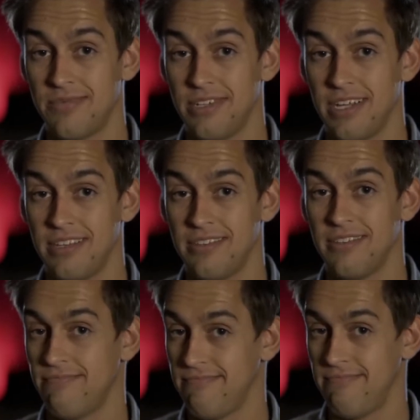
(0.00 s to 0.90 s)
for
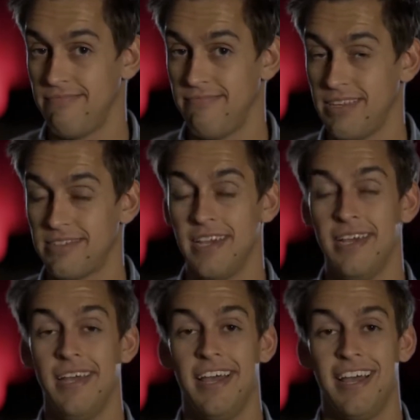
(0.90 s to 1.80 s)
tickets. Nice.
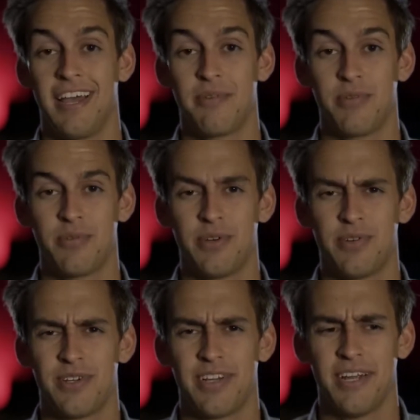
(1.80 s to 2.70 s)
But we
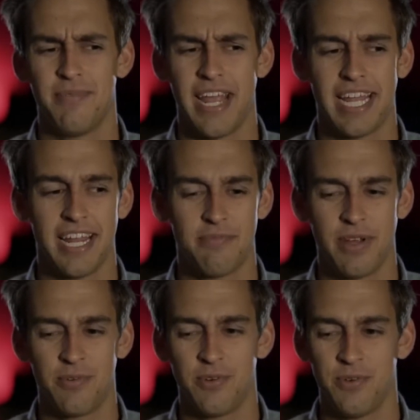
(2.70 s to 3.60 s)
were hanging out in
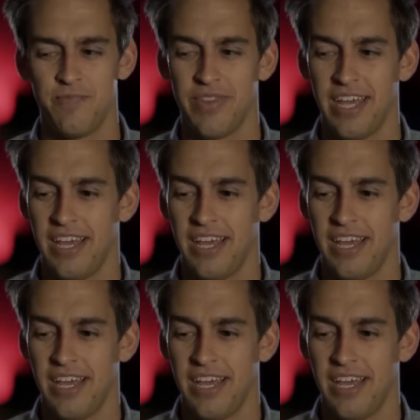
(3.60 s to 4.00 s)
my room,